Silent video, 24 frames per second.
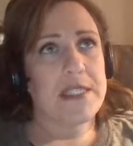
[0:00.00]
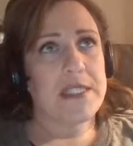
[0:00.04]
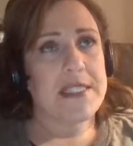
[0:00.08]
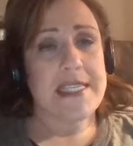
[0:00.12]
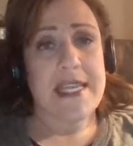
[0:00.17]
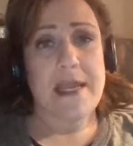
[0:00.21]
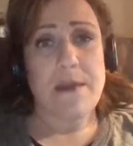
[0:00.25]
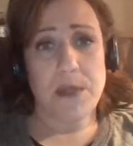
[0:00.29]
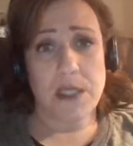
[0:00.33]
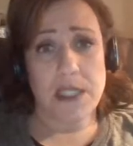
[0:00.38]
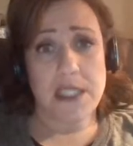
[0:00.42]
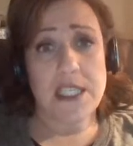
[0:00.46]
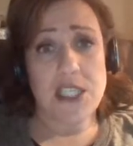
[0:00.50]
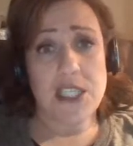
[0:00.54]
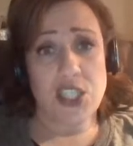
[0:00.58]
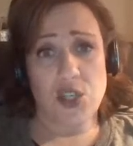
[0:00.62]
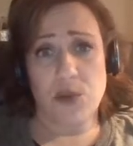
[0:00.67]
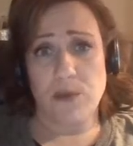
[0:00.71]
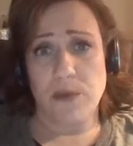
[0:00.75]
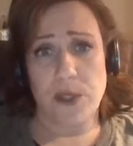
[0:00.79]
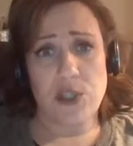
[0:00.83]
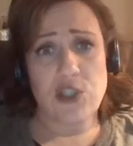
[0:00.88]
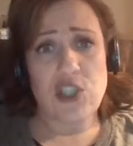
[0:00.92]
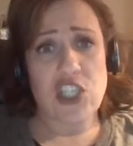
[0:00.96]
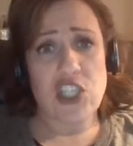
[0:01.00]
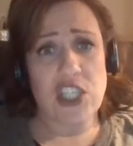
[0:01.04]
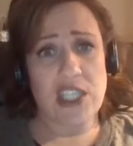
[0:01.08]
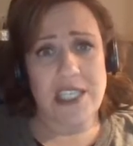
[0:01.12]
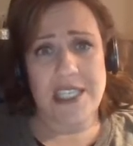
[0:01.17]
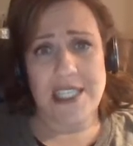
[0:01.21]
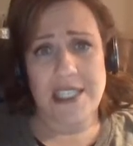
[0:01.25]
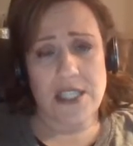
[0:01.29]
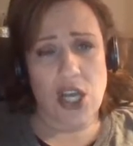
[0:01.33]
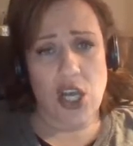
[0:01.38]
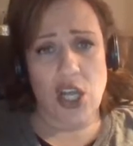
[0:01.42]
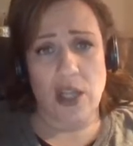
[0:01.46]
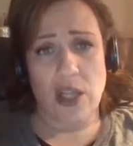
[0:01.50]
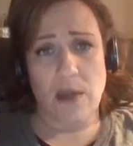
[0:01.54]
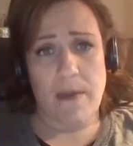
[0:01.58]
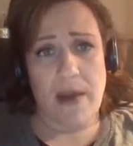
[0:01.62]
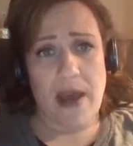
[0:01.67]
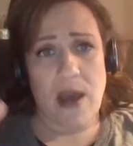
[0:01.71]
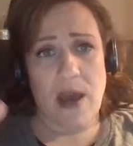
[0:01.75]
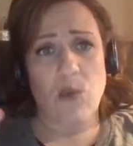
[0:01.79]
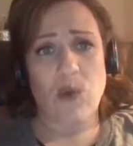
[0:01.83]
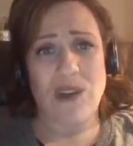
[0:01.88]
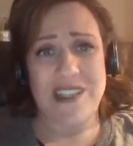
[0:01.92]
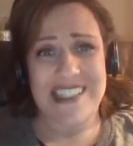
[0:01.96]
sampling distribution, it's all
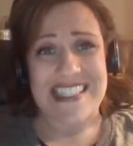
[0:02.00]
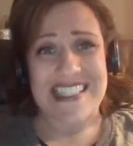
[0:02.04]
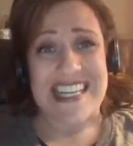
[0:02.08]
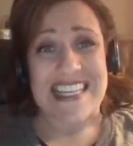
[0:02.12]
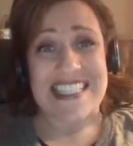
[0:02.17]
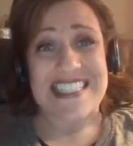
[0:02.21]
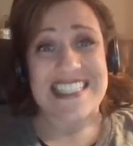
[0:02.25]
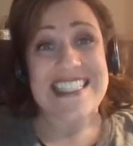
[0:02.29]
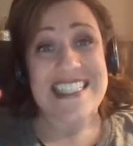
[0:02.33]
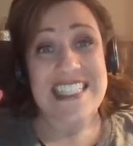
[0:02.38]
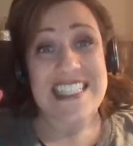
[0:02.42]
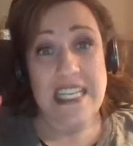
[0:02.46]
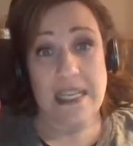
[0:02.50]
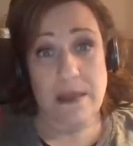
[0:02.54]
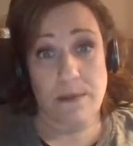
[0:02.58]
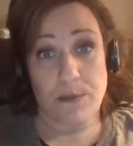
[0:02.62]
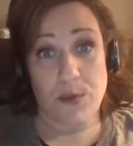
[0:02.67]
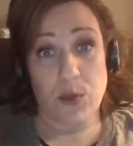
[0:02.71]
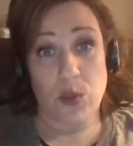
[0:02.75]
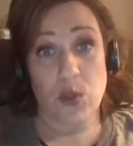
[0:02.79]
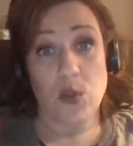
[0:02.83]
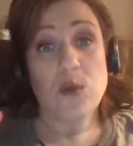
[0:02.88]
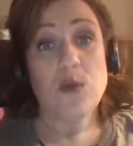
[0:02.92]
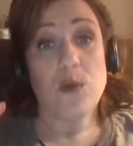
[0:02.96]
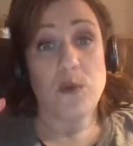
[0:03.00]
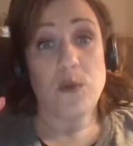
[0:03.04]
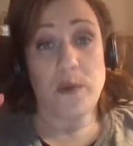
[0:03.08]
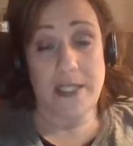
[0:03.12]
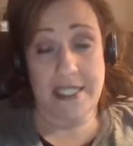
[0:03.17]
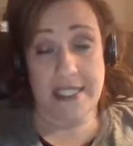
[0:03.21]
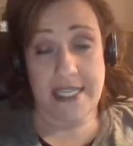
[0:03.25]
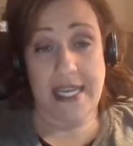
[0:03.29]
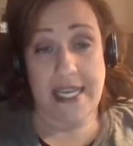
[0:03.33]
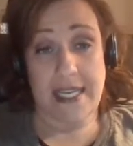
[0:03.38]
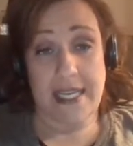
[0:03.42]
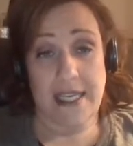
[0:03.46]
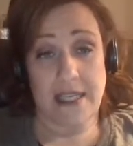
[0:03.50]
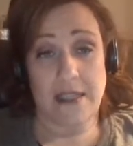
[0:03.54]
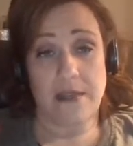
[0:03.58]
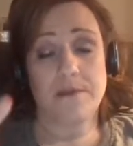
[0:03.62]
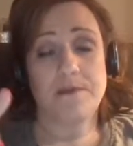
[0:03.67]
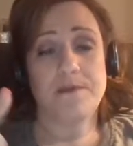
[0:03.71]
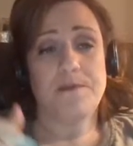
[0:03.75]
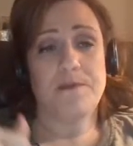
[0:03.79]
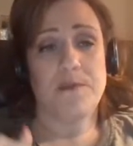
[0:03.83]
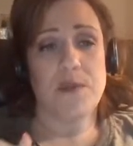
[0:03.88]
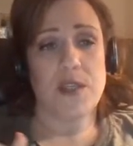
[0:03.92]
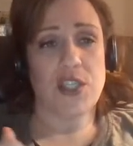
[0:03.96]
about what size sample was taken.
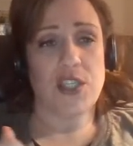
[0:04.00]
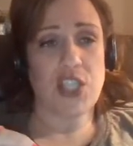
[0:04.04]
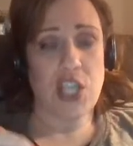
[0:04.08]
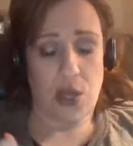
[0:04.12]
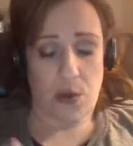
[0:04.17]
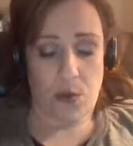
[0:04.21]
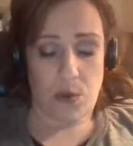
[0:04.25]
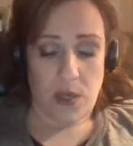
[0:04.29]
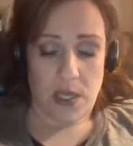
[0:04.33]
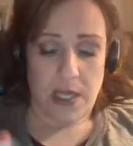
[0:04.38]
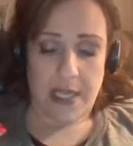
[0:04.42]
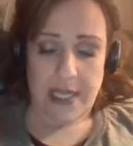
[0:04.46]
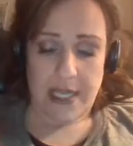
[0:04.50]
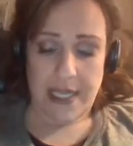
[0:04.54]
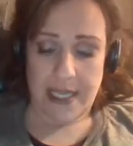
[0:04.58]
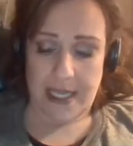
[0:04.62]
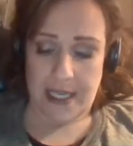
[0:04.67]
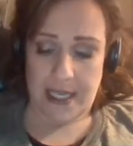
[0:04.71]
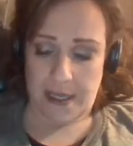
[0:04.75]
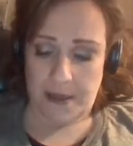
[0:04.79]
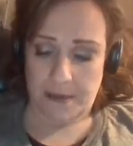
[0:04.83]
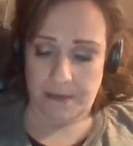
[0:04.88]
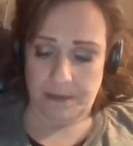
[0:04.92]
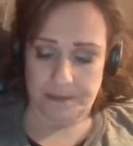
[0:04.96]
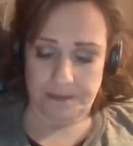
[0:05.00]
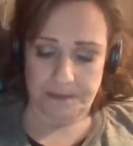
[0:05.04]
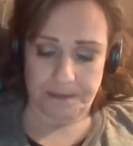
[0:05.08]
So, E.